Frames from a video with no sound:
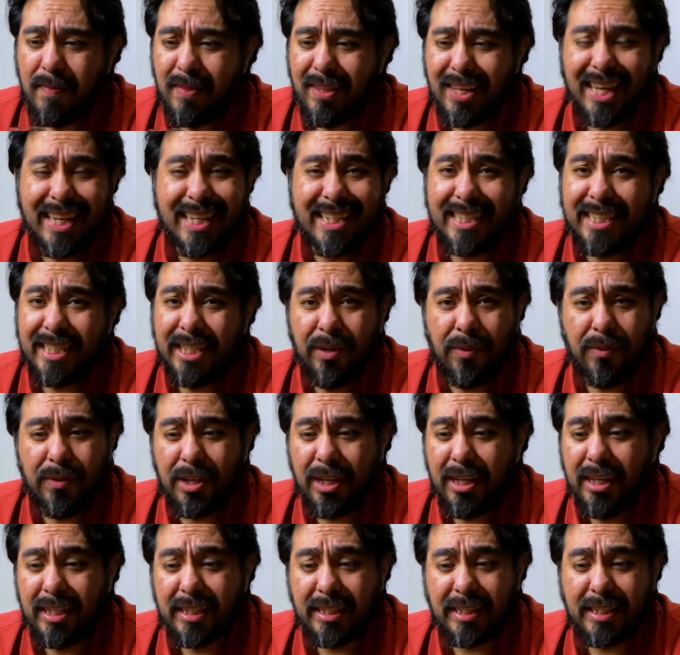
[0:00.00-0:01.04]
And it still
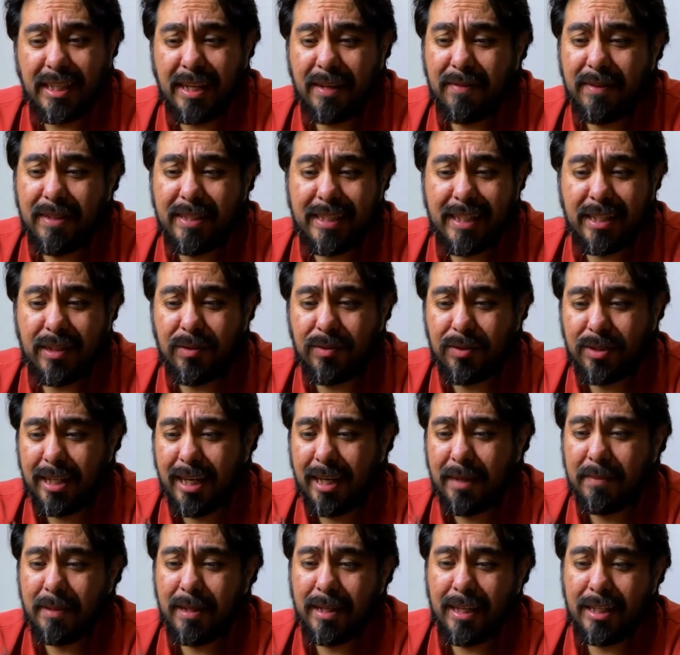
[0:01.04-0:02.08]
does. Every single
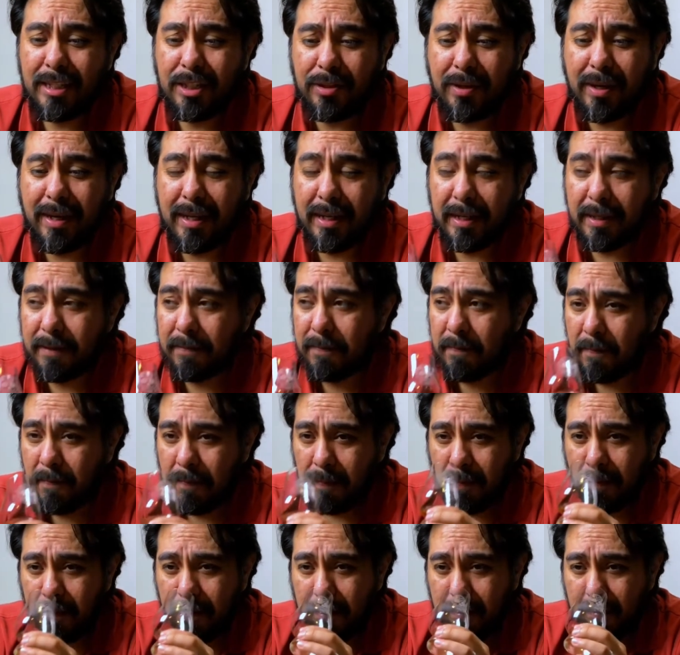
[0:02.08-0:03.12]
time that I try it,
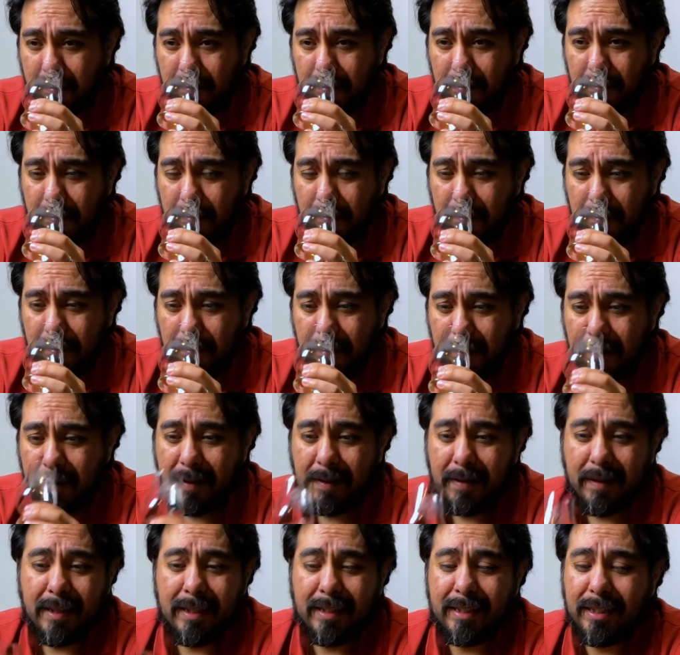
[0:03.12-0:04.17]

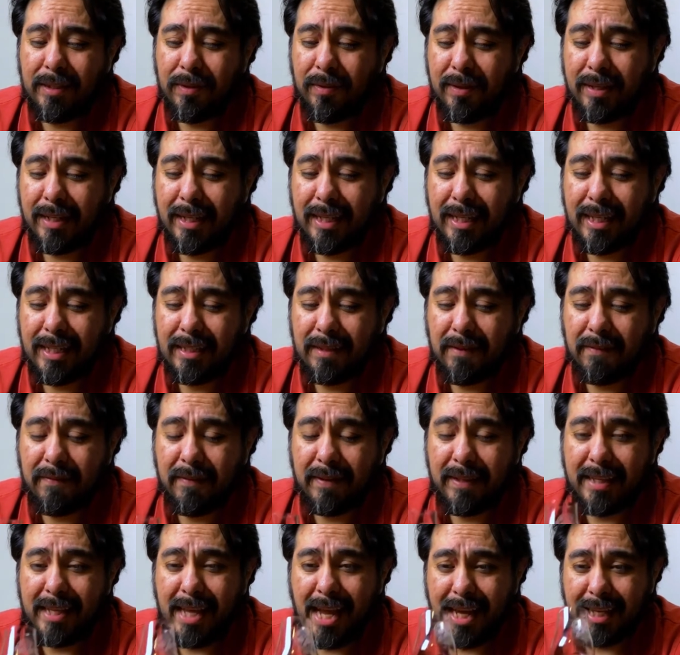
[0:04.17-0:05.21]
I still think it's a
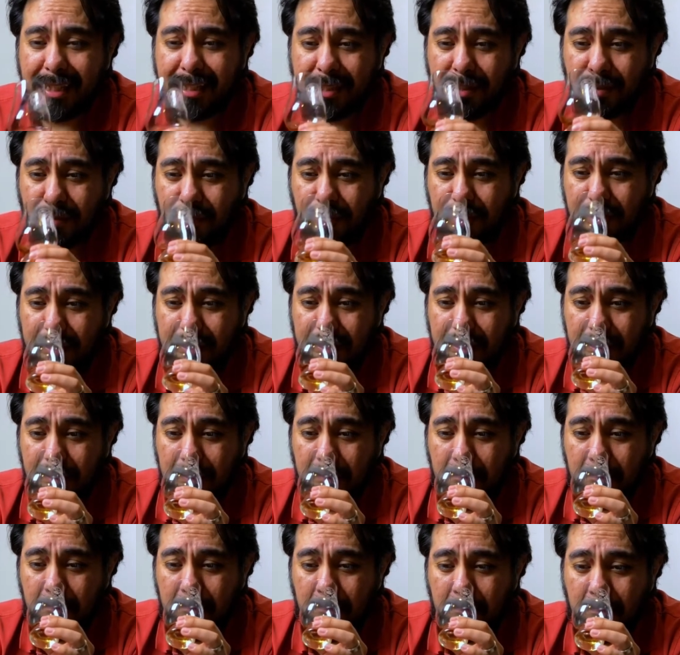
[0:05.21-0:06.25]
fantastic whiskey.
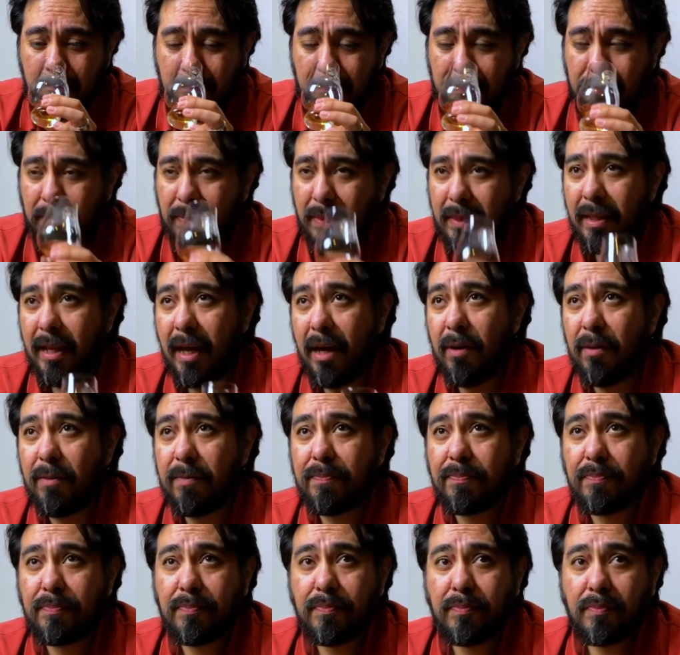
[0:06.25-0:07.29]
Now,
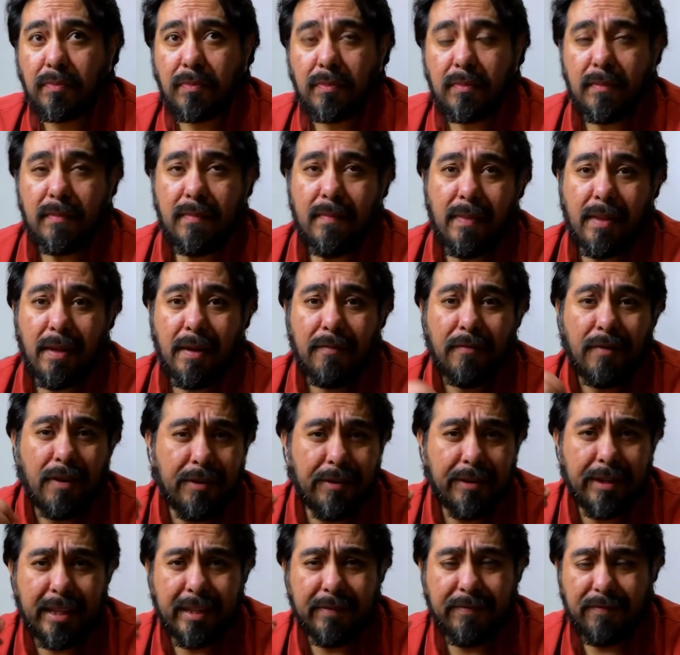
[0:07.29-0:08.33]

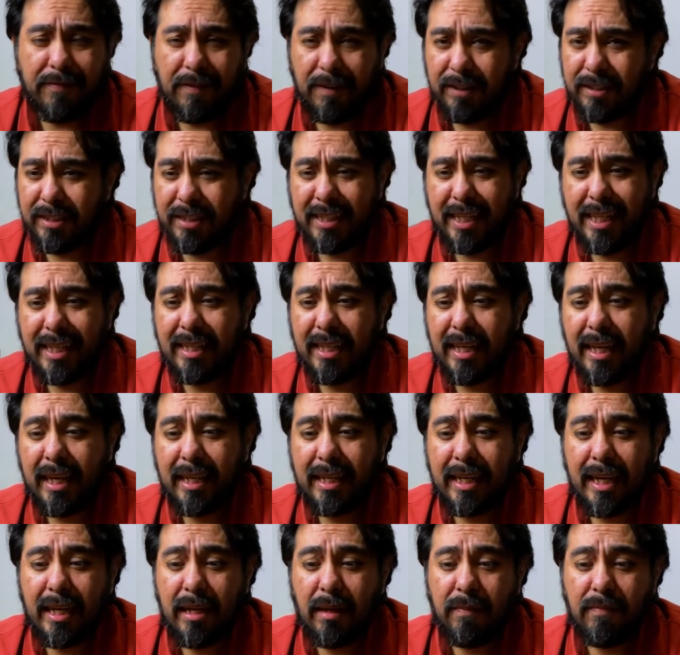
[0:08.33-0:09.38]
very first thing that I
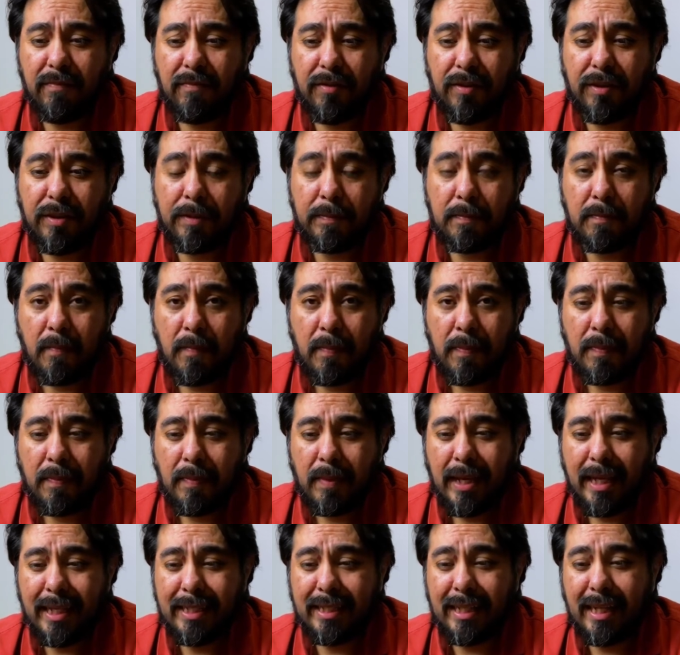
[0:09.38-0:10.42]
get up front
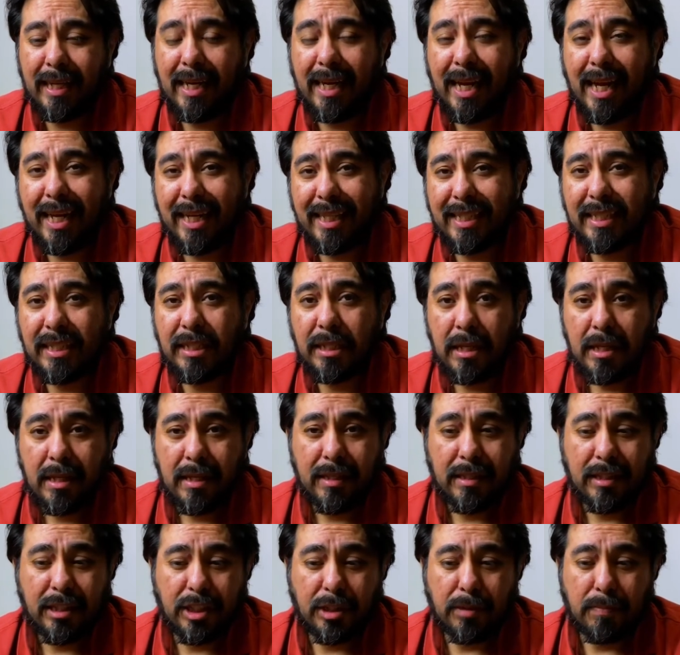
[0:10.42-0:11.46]
is a nice
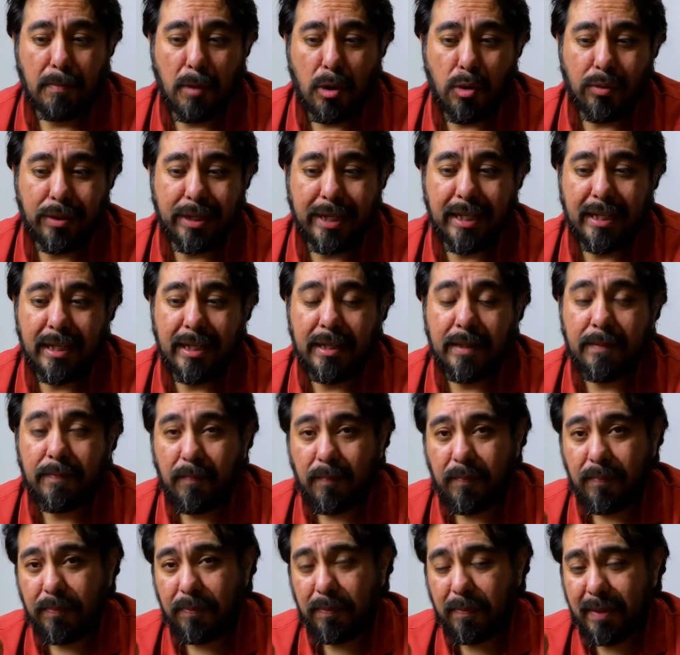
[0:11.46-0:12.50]
smoky,
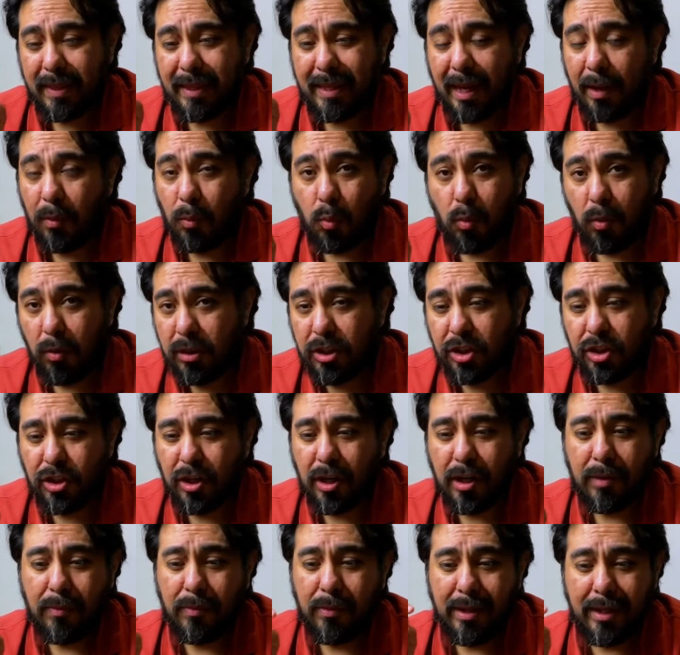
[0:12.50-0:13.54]
that wood
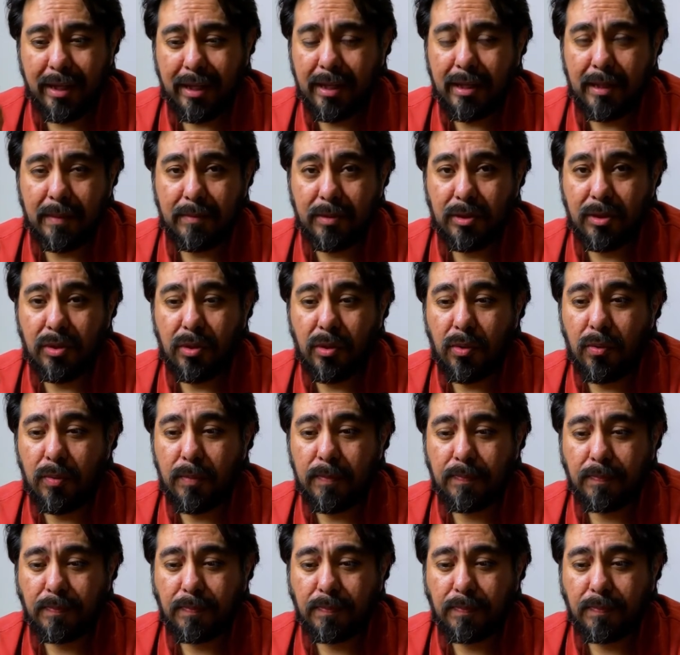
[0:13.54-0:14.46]
char really comes through.